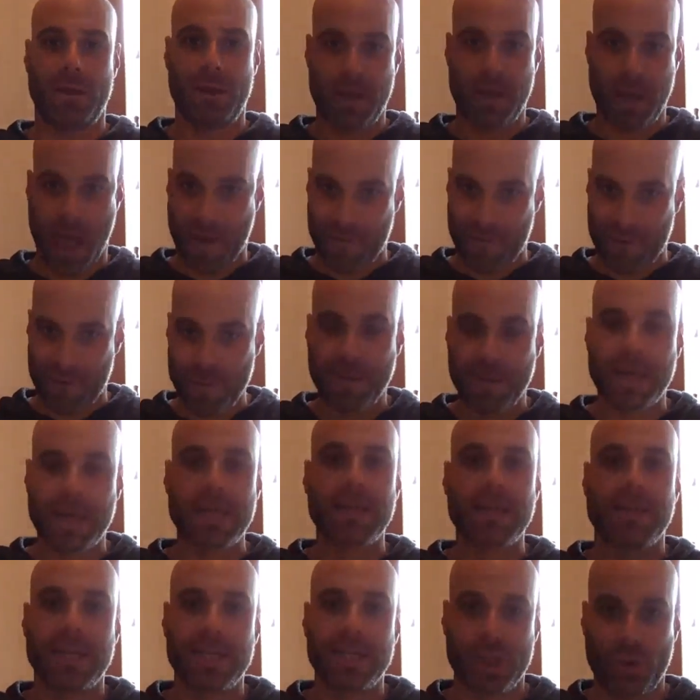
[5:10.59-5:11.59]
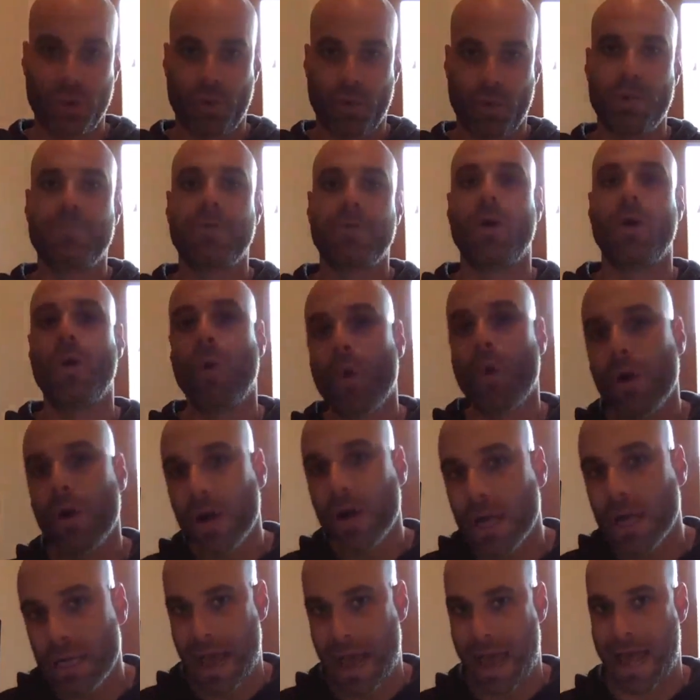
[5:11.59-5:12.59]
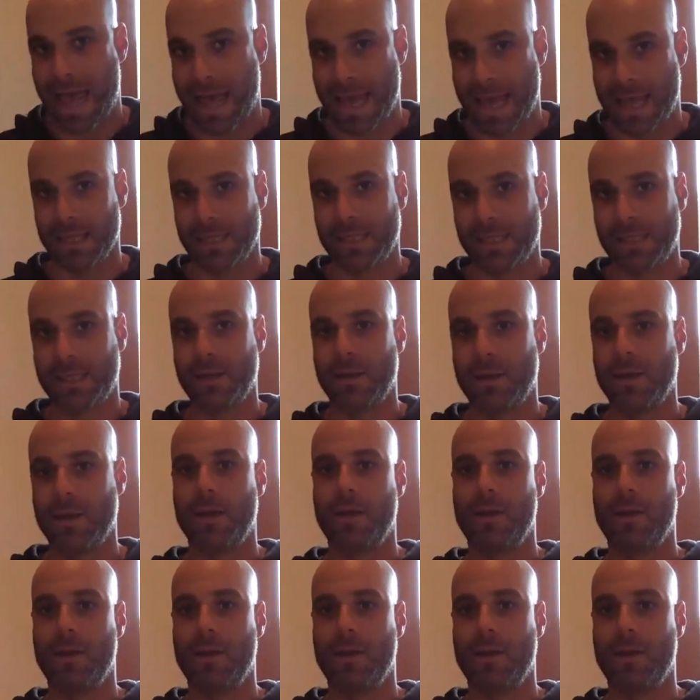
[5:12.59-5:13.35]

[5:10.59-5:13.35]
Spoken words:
everybody in this group organize